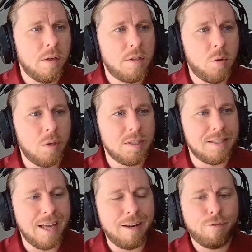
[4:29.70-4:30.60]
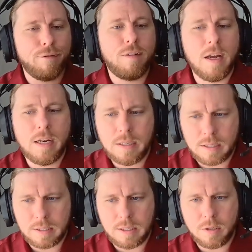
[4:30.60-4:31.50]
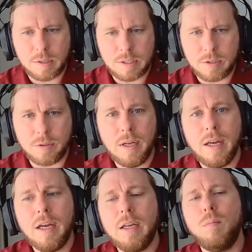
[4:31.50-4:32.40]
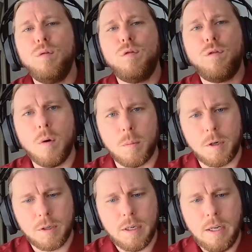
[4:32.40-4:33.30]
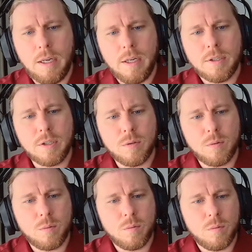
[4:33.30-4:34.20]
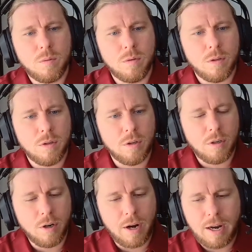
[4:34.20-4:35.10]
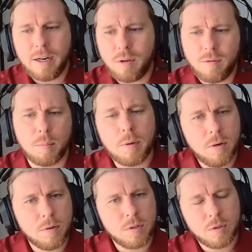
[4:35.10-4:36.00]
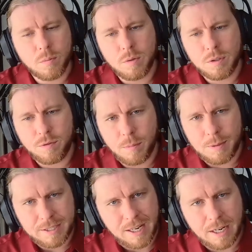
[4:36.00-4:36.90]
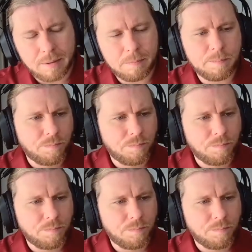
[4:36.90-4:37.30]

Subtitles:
to us then find the seed crystal and move forward. So her angle of approach was from the setting.